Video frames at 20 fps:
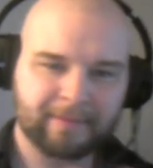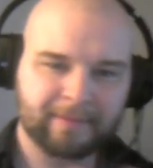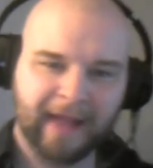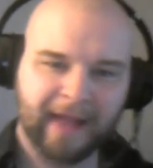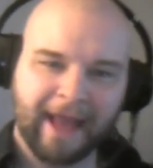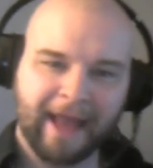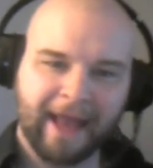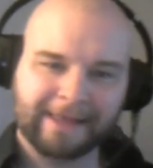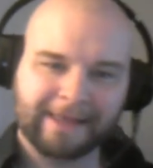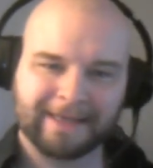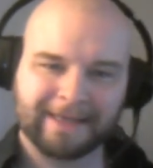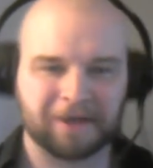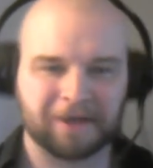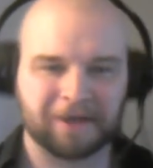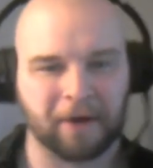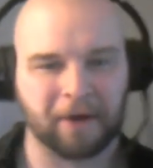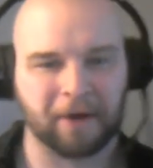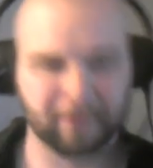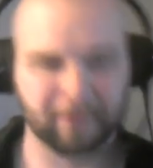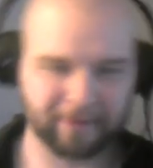
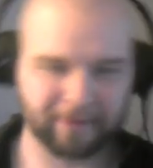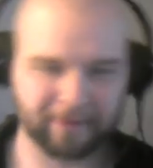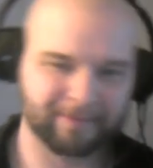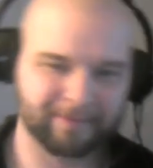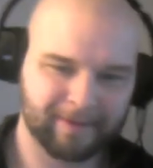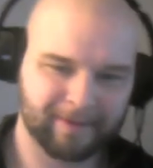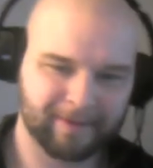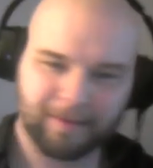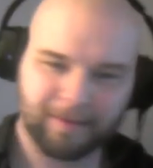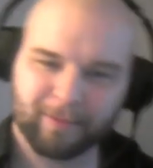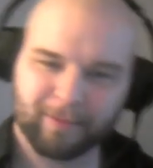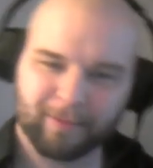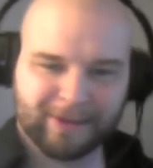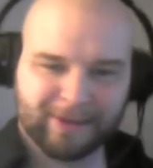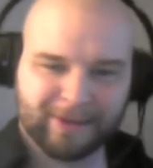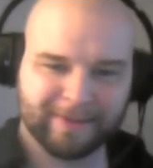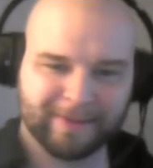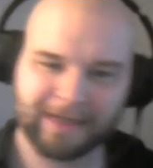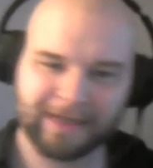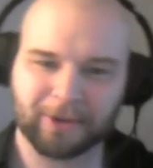NACHL, you know, put
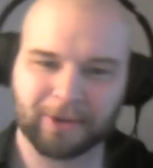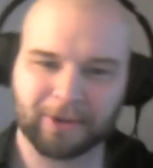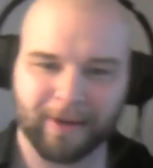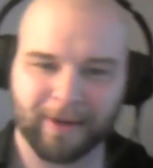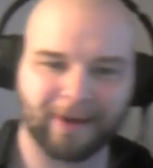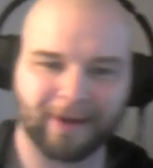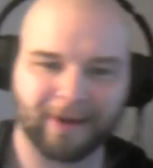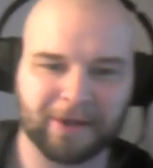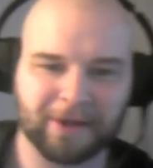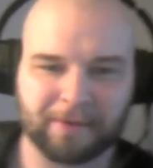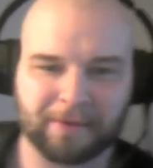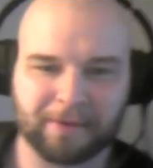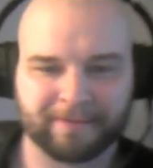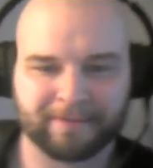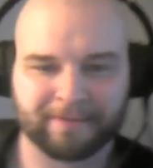some attention there too.